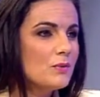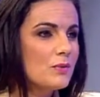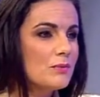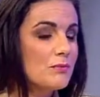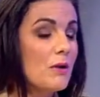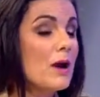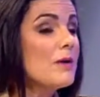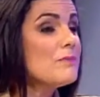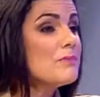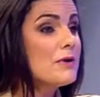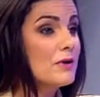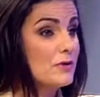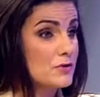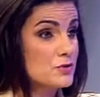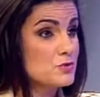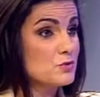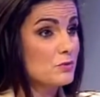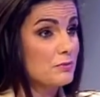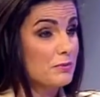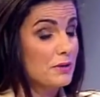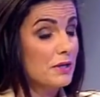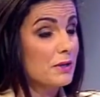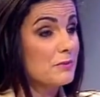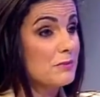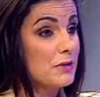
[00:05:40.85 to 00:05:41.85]
when my
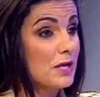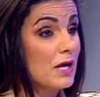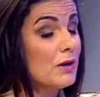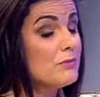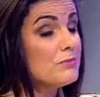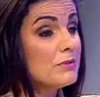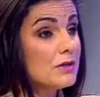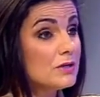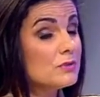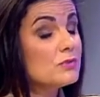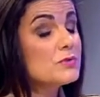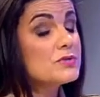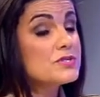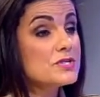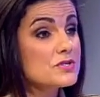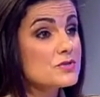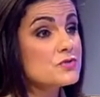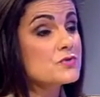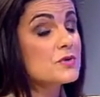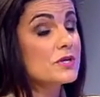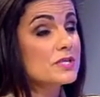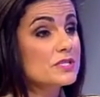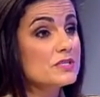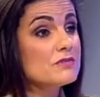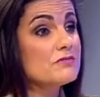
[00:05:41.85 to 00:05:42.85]
parents were bringing me up, it was a
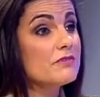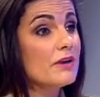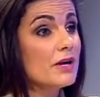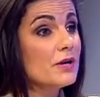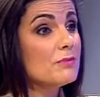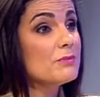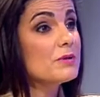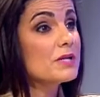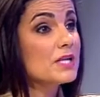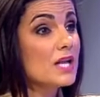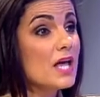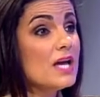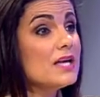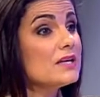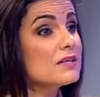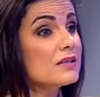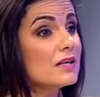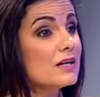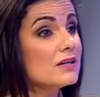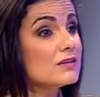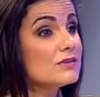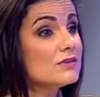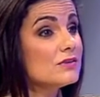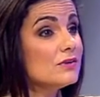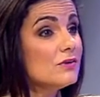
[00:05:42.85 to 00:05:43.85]
strict environment like
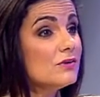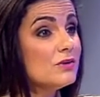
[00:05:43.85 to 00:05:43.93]
that.